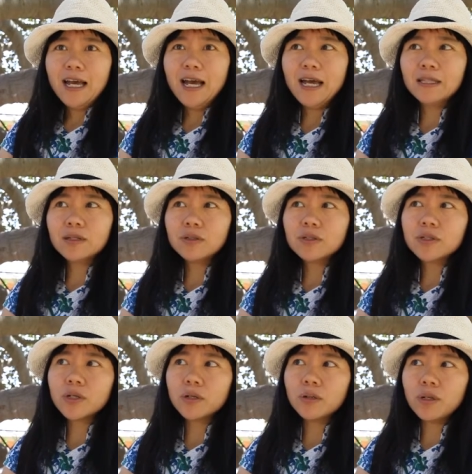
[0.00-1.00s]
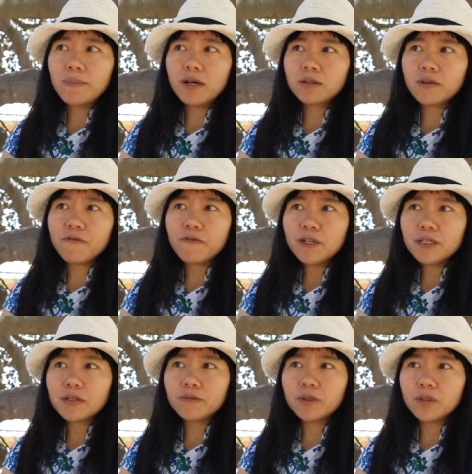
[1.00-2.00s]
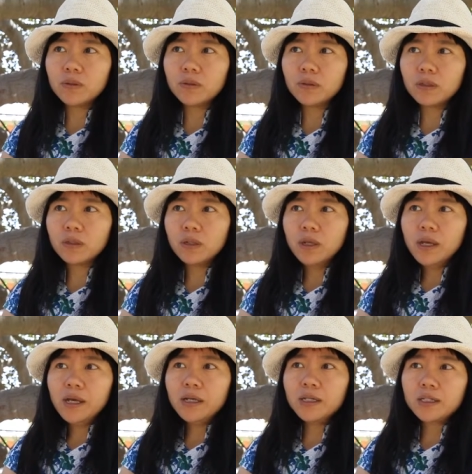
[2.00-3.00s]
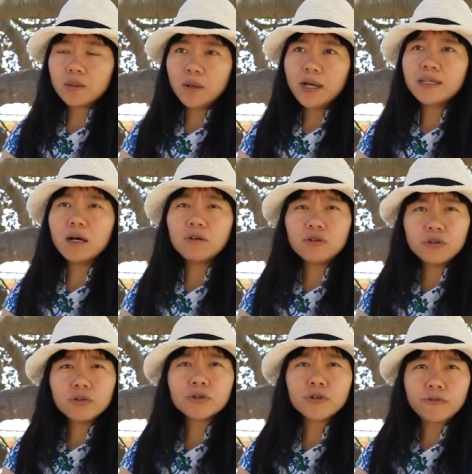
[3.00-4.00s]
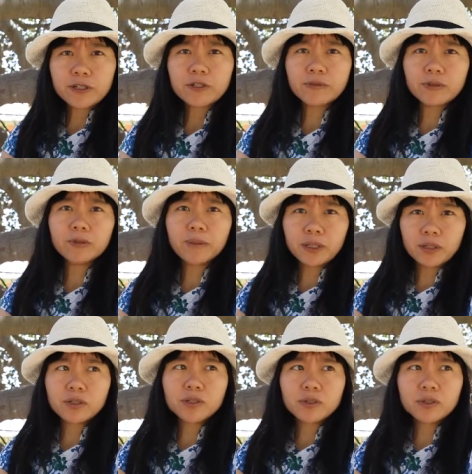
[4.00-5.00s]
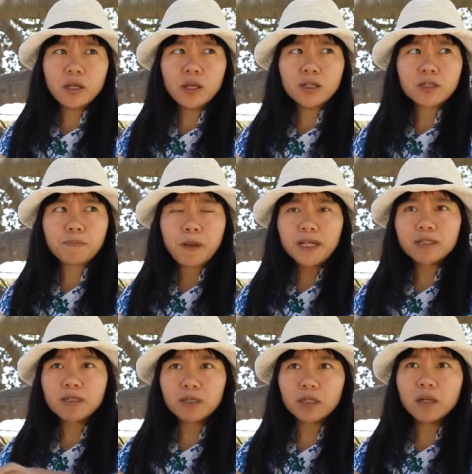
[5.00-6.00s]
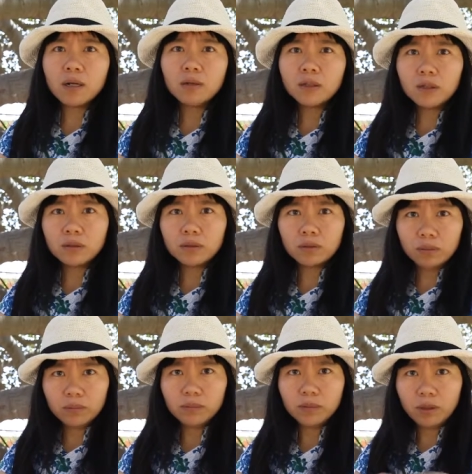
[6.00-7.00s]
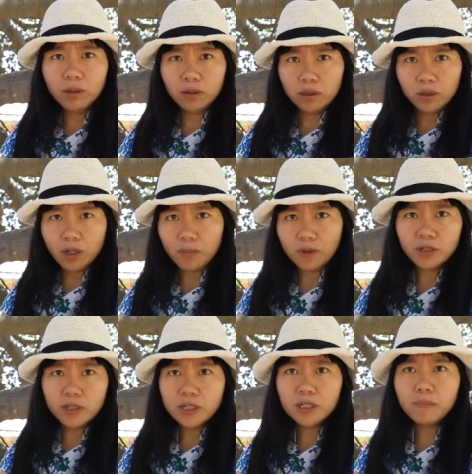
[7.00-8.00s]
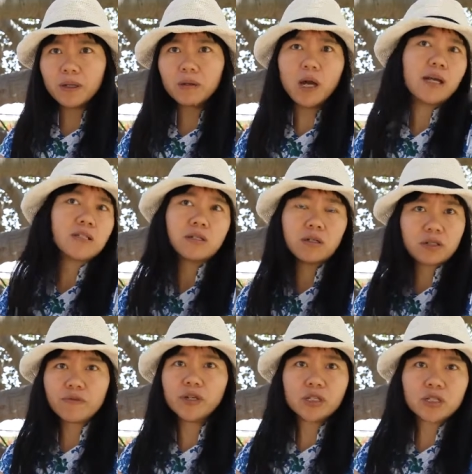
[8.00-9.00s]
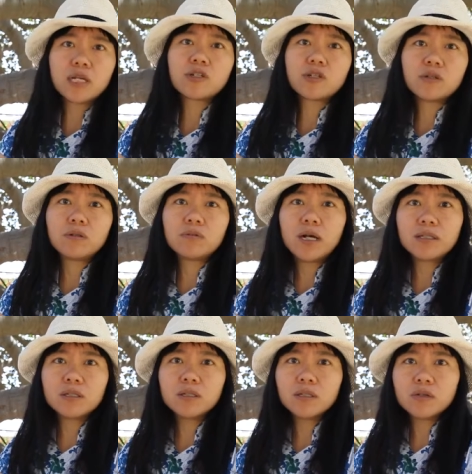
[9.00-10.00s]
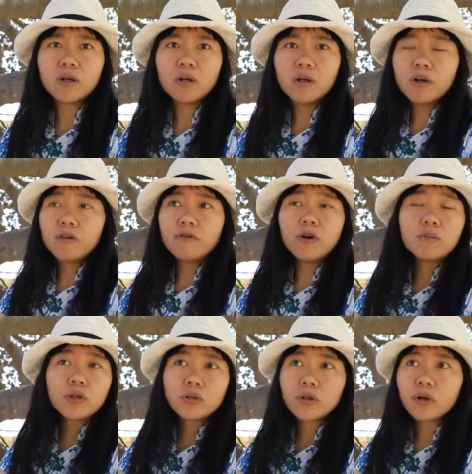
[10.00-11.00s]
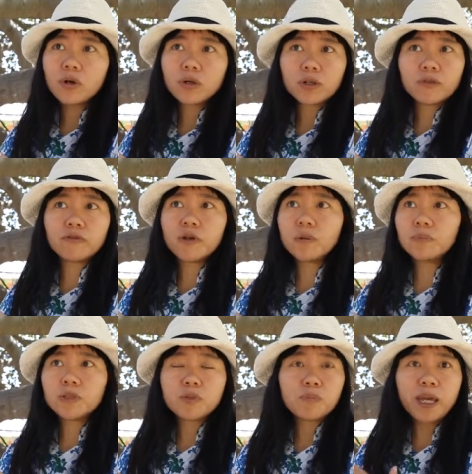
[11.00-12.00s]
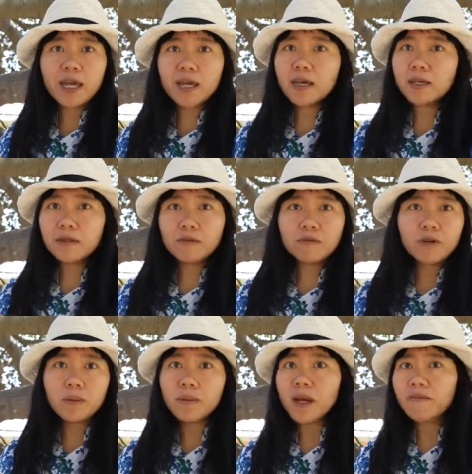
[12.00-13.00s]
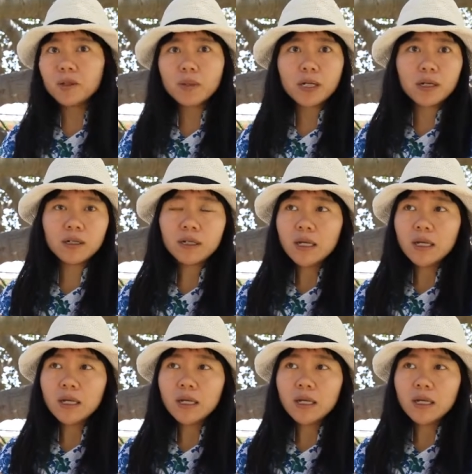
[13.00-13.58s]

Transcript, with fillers: And also about the festival, it's quite unusual festival because it's based on a local local community but has lots of international writers from New York, from Spain, from everywhere.